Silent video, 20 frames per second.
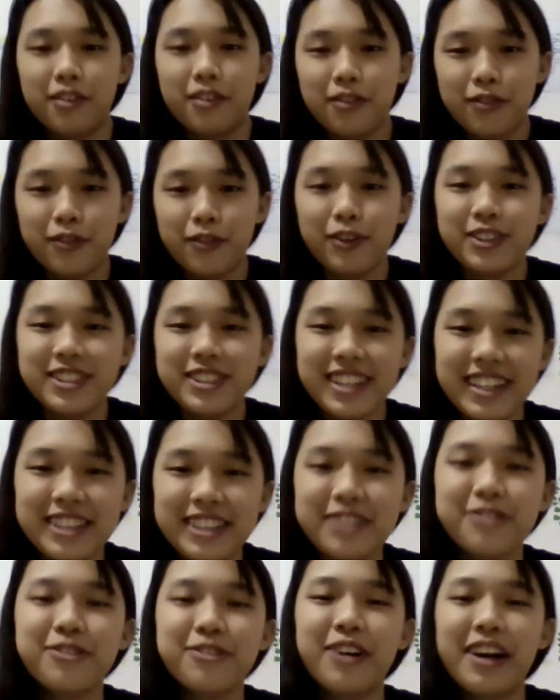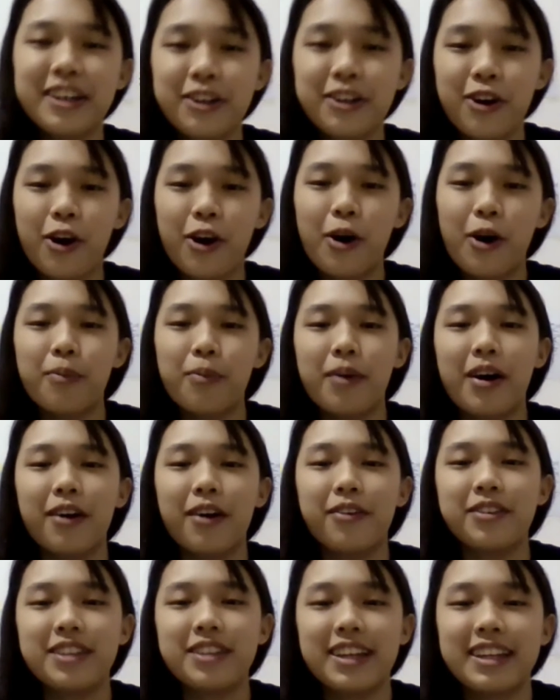For Sec 2, I got
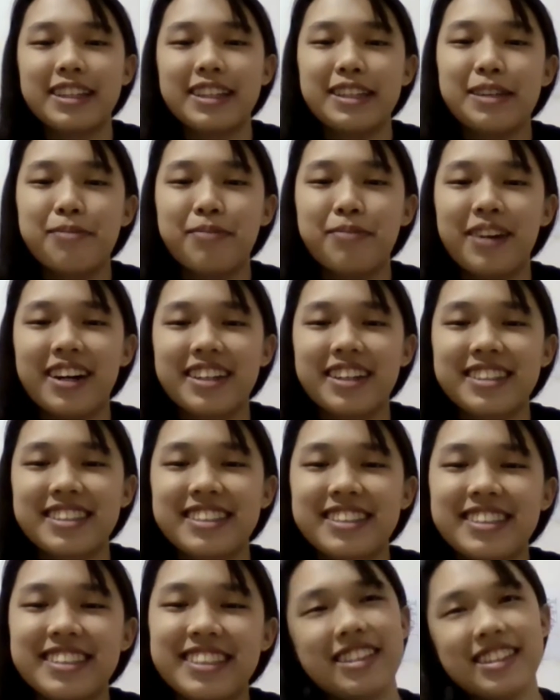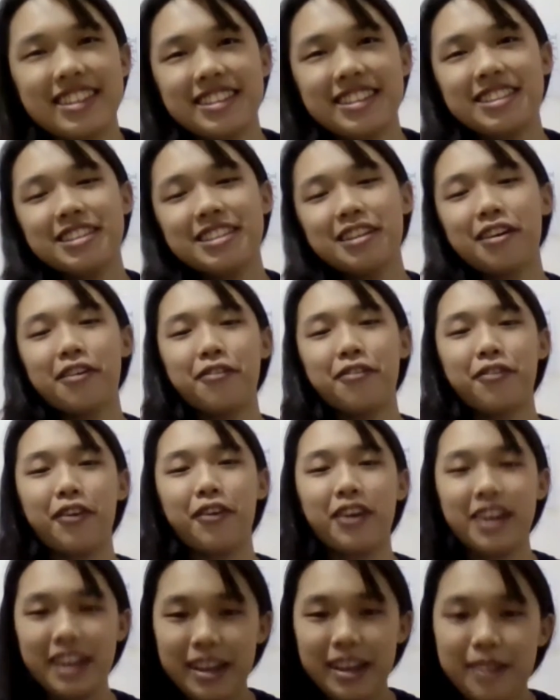about 90 marks. This year
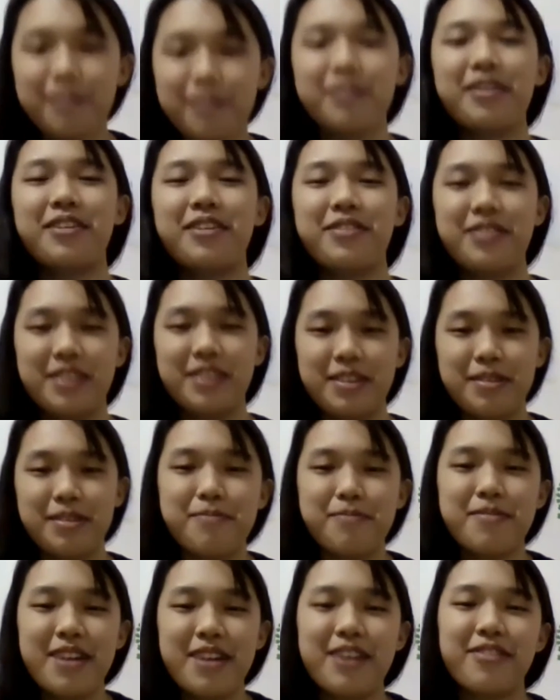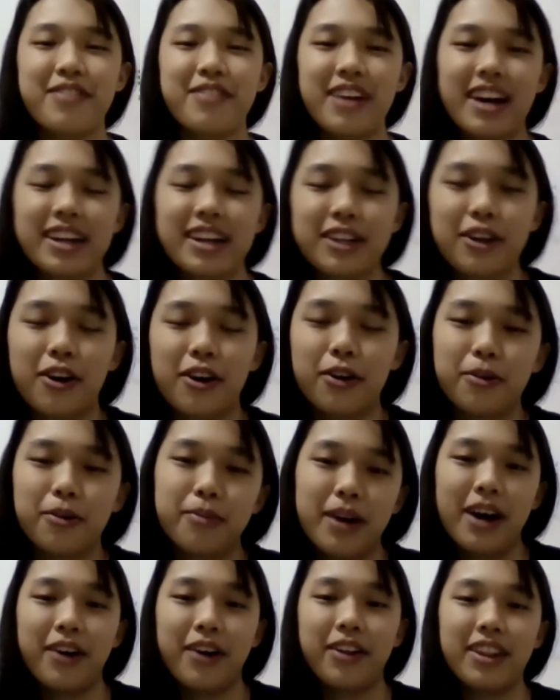for A Math and E Math, I got
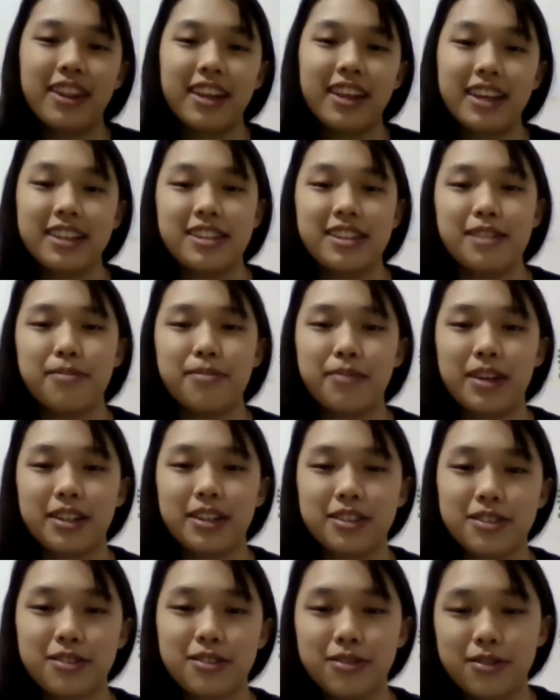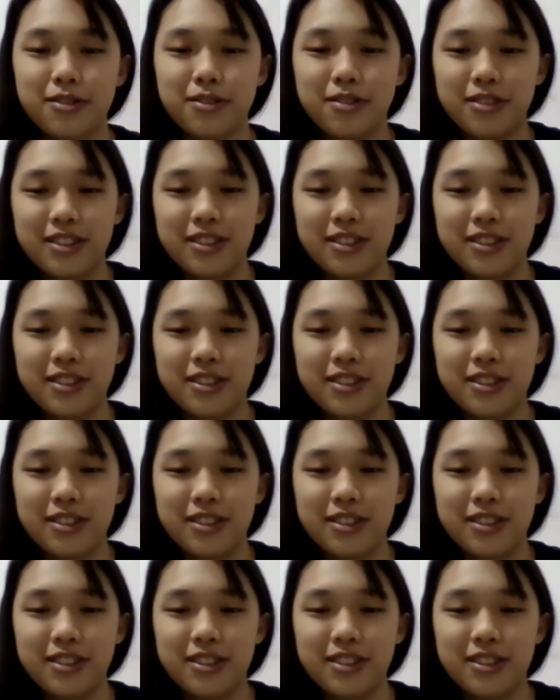about 90 marks too.